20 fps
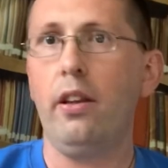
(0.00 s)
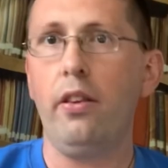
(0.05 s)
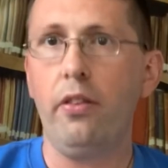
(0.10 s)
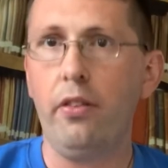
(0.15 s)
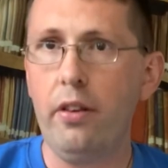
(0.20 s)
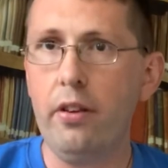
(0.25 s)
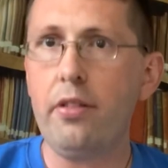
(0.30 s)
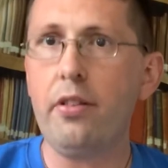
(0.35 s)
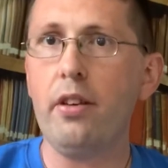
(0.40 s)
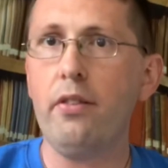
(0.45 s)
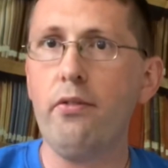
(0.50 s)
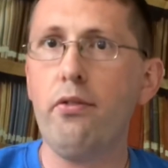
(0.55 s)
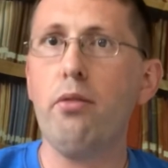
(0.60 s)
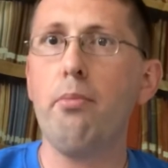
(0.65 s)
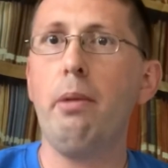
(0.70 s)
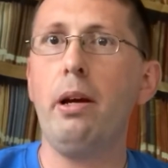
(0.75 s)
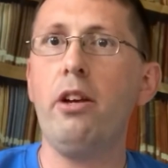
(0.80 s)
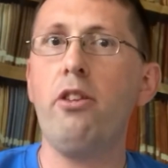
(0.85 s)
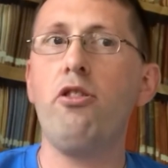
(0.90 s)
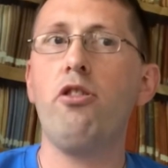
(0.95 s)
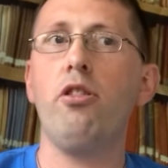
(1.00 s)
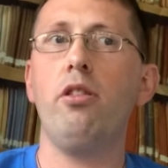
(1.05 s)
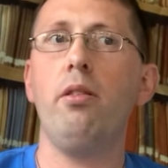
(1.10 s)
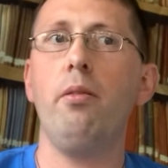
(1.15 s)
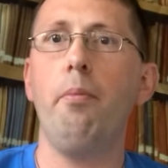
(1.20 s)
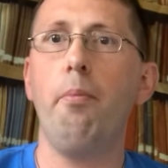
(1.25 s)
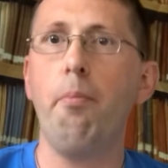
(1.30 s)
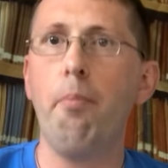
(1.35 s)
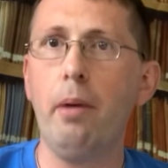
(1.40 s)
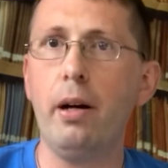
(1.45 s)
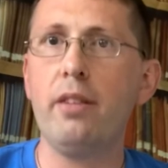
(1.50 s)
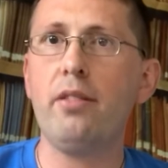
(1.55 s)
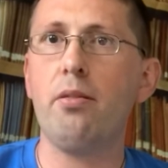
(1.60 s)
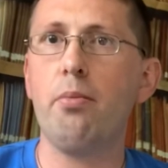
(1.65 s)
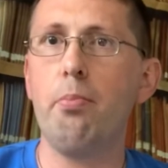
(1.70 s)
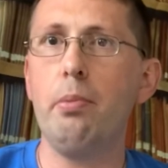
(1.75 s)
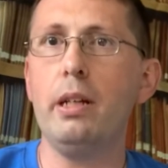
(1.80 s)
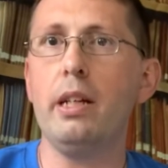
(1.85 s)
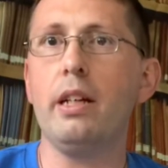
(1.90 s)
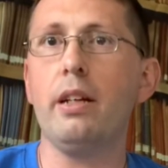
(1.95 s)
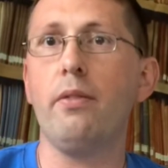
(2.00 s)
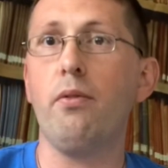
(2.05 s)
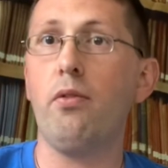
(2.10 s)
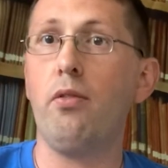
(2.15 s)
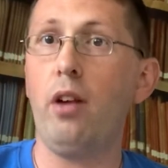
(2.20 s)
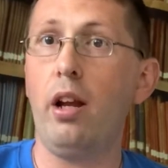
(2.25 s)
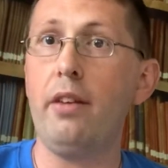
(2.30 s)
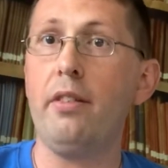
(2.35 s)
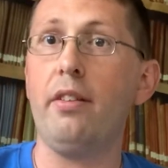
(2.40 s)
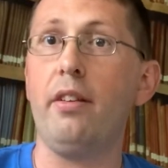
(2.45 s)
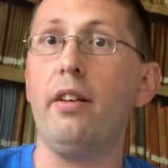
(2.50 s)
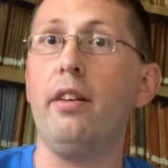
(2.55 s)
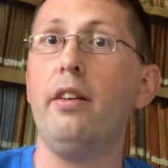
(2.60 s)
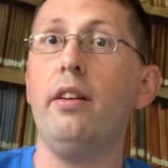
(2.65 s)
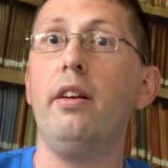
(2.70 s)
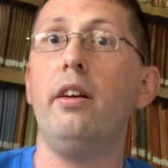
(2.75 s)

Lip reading: this information must be confronted,